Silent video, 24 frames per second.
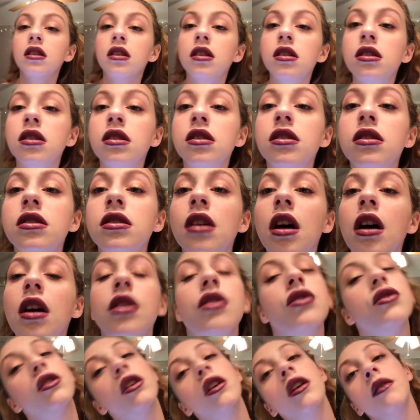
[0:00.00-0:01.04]
This is
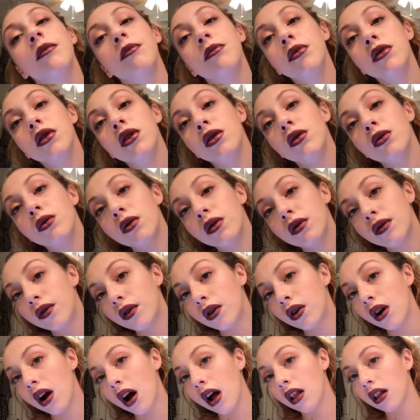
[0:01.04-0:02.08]
such a beautiful
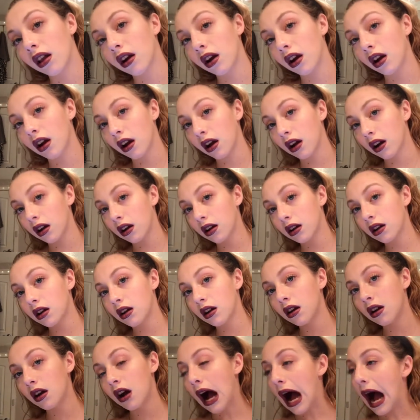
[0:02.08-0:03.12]
color.
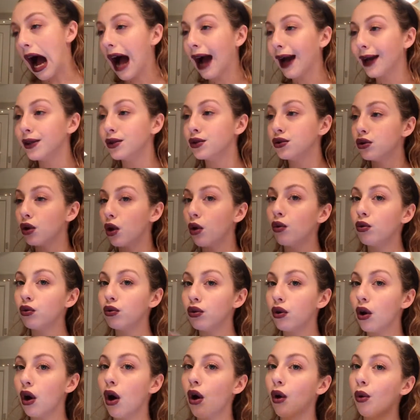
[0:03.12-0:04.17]
I don't
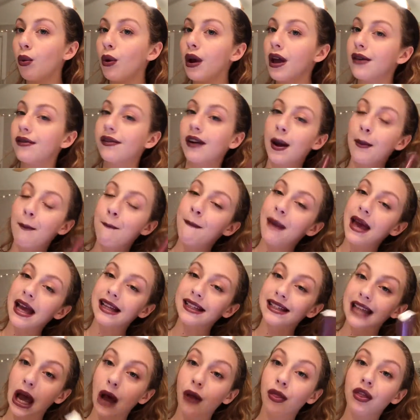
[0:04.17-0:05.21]
know if I
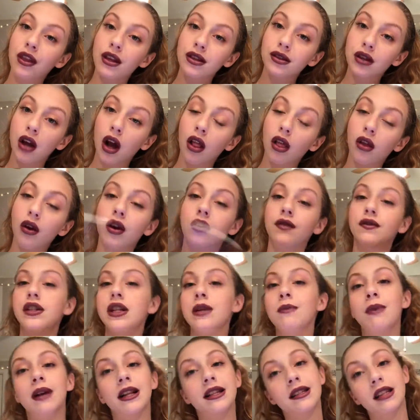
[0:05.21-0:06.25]
picked out this color or if
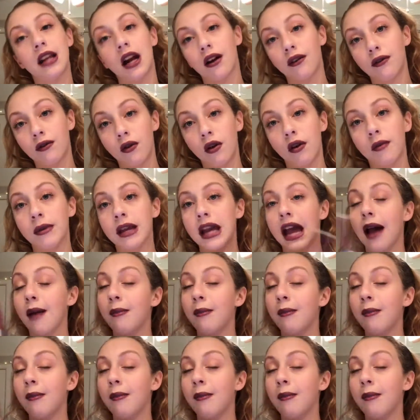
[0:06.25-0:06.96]
she picked it out for me.